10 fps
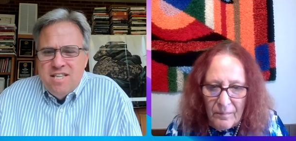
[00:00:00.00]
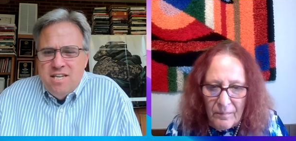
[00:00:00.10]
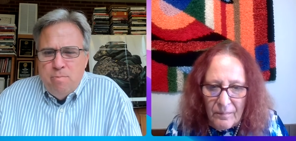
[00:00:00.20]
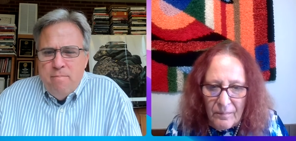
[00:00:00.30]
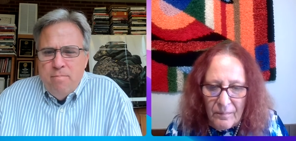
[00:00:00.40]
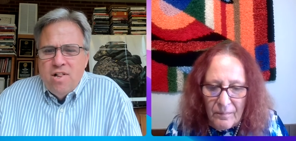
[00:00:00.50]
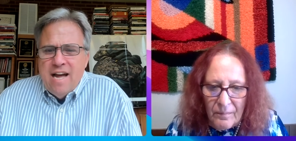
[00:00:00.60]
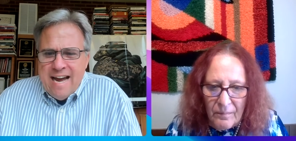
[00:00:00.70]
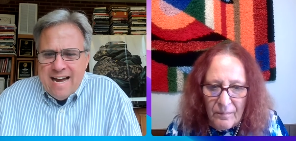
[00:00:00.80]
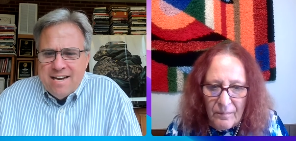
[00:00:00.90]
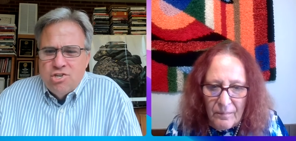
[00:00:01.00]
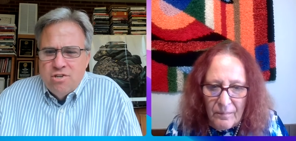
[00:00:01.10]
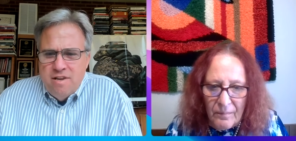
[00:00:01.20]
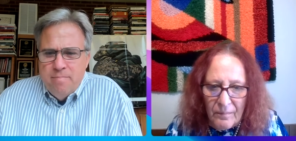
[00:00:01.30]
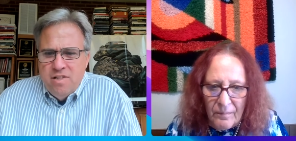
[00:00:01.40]
Speaker 1: that these people
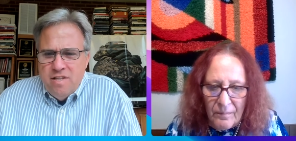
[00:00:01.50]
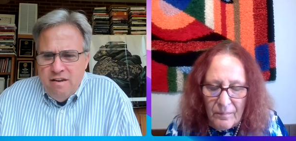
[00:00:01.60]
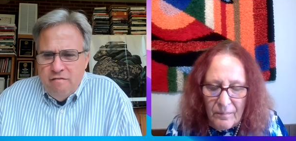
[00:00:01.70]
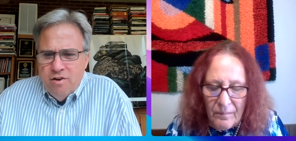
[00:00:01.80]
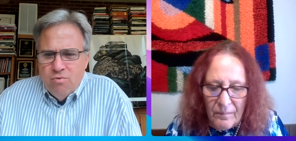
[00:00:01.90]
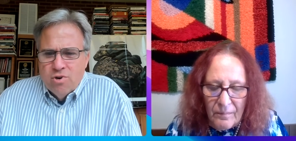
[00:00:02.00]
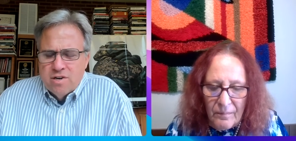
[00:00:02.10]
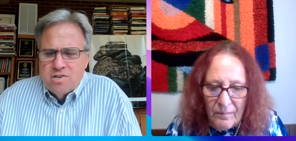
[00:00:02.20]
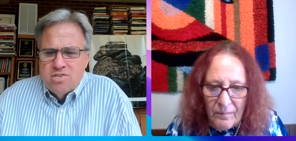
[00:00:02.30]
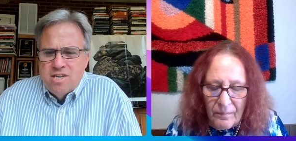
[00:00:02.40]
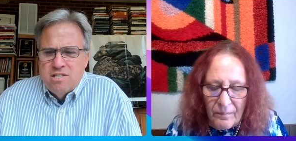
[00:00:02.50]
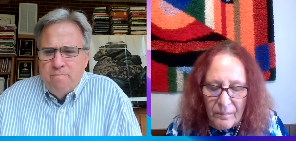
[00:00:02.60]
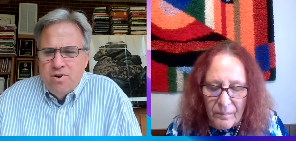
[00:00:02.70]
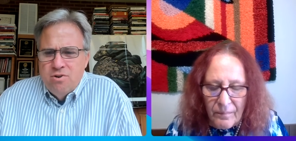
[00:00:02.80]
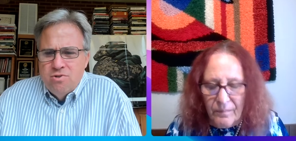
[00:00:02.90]
actually believe it works, as
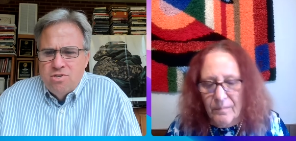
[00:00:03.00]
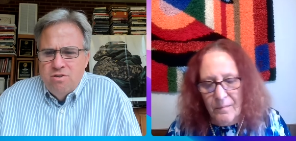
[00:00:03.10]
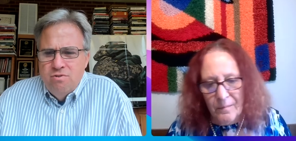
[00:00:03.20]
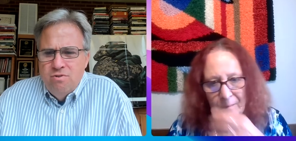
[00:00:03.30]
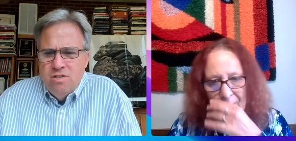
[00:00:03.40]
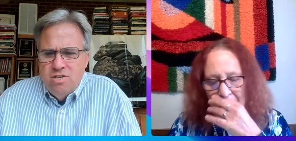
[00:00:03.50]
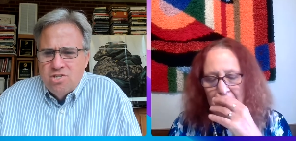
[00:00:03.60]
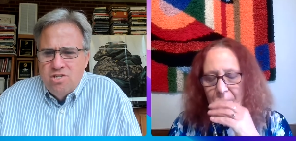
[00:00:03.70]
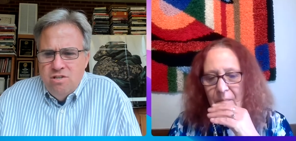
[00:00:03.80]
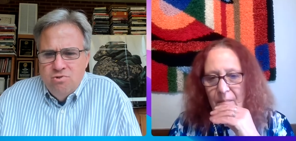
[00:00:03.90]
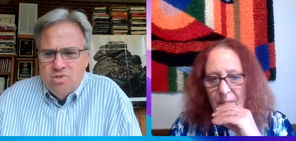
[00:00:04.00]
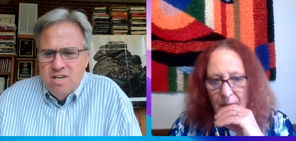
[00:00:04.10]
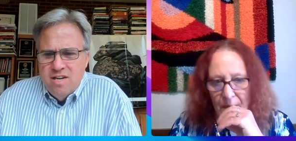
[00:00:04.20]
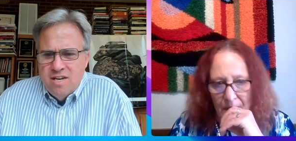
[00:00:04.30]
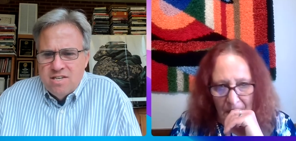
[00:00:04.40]
opposed to just using
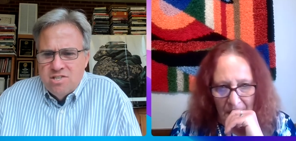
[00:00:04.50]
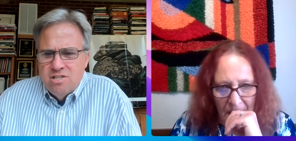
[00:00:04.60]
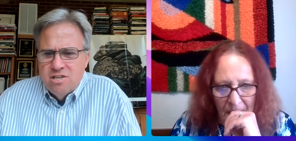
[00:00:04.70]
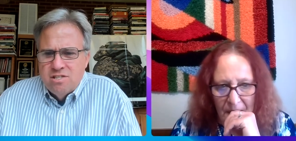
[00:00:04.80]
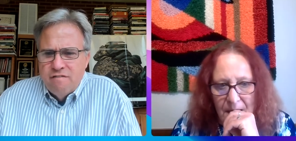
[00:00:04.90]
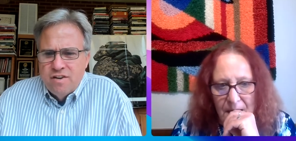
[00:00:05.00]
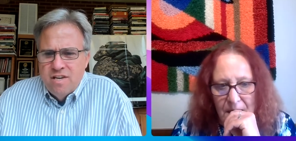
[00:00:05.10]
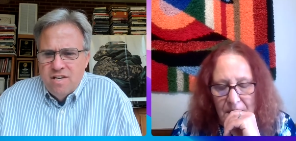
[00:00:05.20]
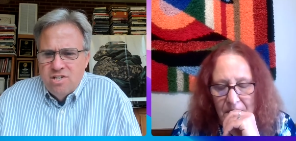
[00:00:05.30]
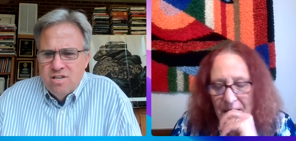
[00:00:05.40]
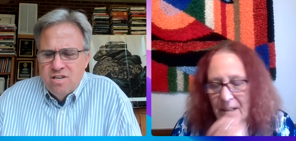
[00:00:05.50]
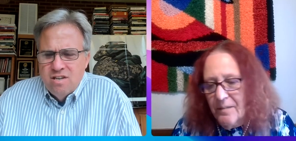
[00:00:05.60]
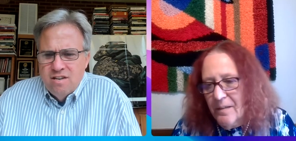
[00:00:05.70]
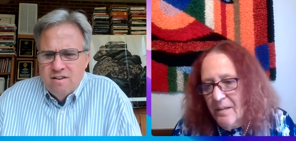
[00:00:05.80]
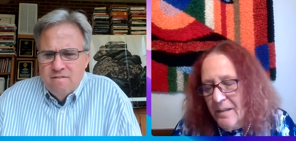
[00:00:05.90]
it as a justification?
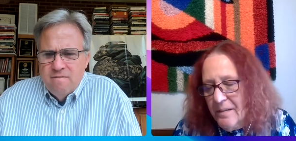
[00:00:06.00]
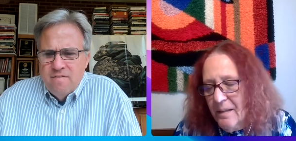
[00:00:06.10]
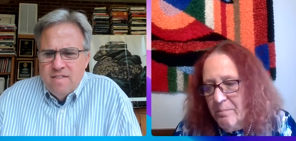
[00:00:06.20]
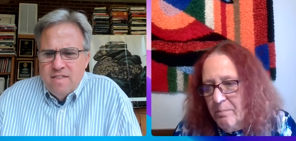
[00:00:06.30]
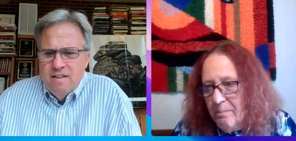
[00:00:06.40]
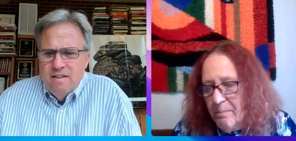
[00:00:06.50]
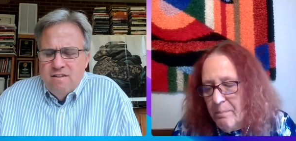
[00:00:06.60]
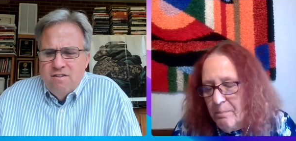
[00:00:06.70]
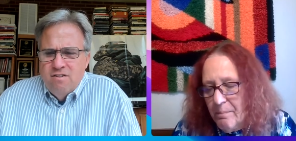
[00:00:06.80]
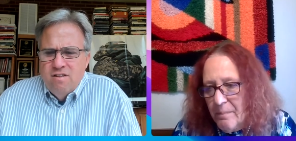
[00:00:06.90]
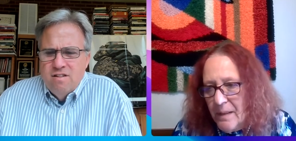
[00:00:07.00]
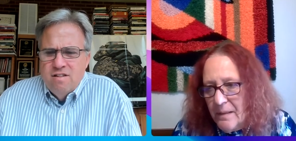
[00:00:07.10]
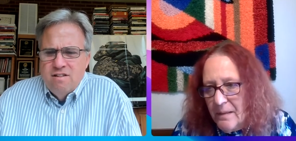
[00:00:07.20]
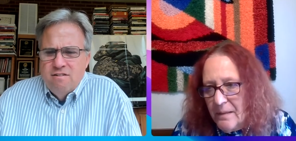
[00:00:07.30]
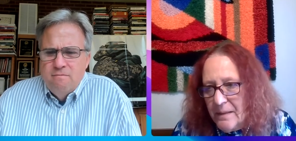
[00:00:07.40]
Speaker 2: Well, I think
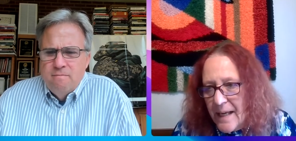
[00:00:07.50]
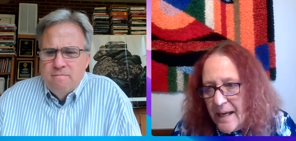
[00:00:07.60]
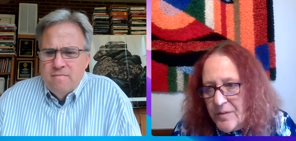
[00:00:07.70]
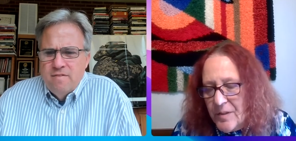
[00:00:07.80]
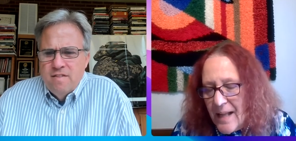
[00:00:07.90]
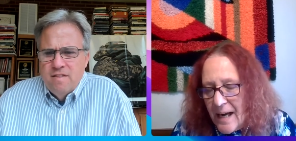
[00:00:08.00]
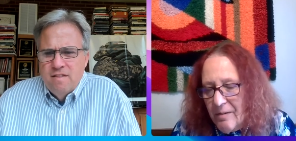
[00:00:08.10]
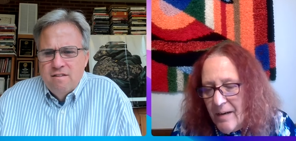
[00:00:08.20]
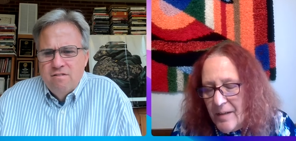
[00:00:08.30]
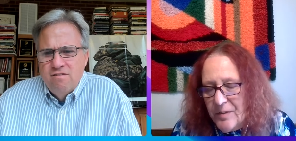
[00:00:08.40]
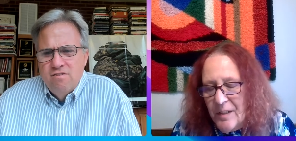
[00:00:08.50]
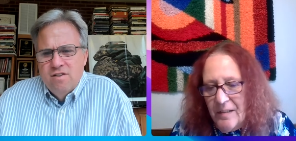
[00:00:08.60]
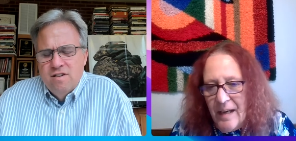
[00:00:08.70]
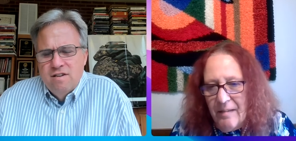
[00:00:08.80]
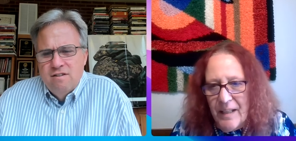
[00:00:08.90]
to answer that
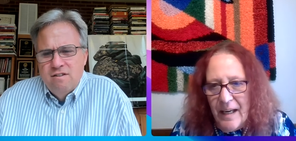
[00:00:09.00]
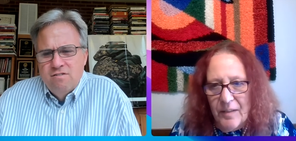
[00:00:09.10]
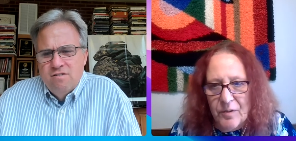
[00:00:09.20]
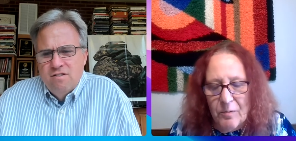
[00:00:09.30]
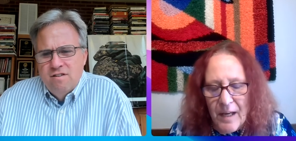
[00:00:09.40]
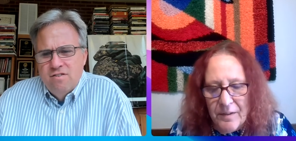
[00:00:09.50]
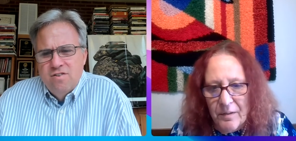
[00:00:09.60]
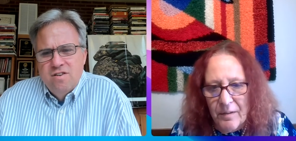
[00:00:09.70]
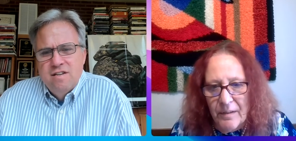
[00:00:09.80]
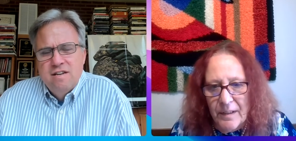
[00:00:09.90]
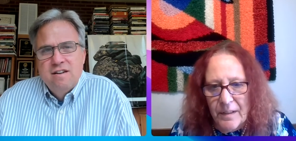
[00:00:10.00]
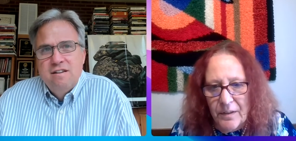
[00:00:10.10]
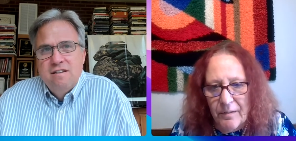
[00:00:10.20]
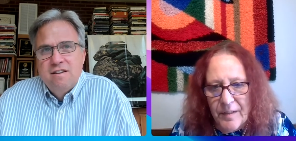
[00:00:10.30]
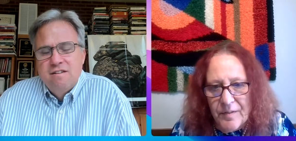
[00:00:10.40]
question, you have to ask what
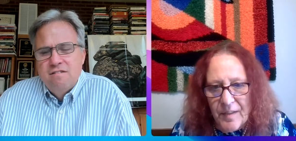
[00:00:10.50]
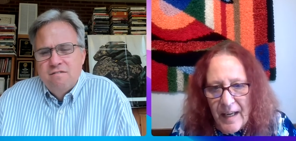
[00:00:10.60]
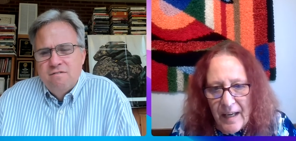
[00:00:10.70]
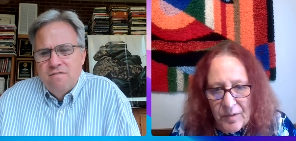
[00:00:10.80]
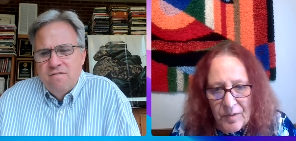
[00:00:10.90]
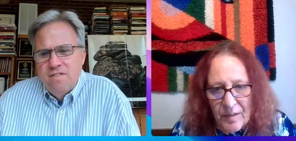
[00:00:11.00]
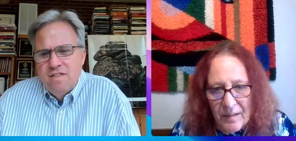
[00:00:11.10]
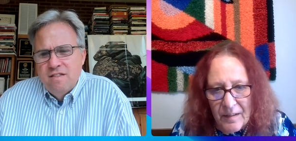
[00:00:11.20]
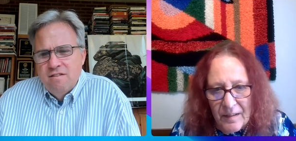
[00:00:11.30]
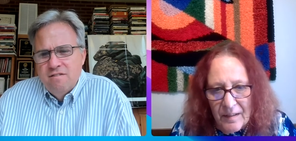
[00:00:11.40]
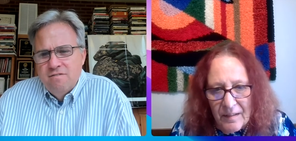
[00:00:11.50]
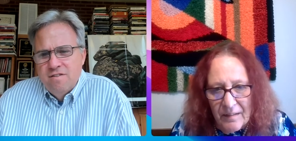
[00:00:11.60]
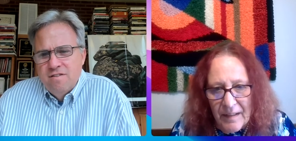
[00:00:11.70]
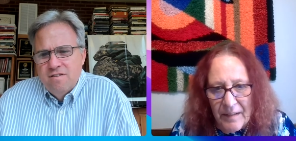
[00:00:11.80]
nuclear deterrence is,